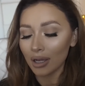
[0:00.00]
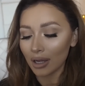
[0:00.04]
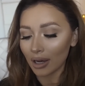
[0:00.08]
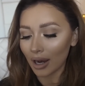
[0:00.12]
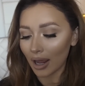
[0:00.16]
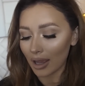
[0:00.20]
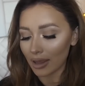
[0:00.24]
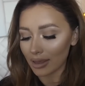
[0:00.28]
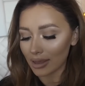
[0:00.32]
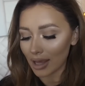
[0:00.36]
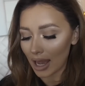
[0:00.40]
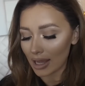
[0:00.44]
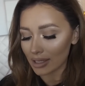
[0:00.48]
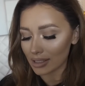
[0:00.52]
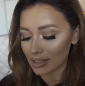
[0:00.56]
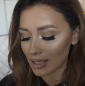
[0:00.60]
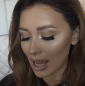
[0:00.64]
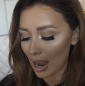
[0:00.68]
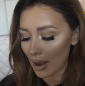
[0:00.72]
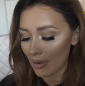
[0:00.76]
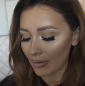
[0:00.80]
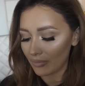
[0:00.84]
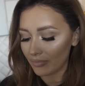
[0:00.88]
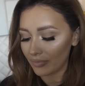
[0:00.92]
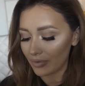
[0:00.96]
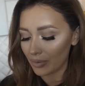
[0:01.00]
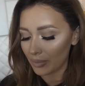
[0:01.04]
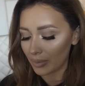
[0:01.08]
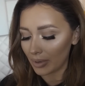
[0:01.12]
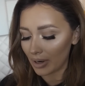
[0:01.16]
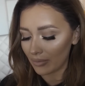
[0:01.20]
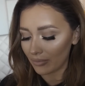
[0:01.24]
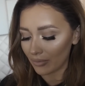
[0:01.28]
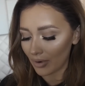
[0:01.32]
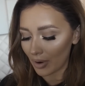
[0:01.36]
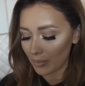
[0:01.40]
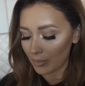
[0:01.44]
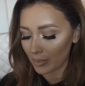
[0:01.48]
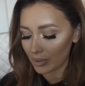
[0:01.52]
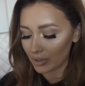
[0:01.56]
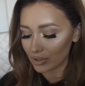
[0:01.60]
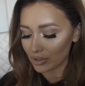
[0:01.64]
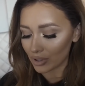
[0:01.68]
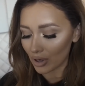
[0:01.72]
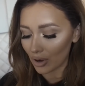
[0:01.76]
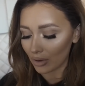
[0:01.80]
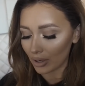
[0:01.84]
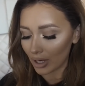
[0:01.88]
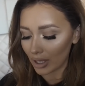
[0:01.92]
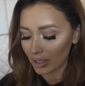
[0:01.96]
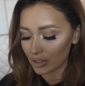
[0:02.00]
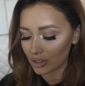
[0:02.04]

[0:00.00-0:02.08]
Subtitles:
Like, that's how I feel whenever I'm with Joel.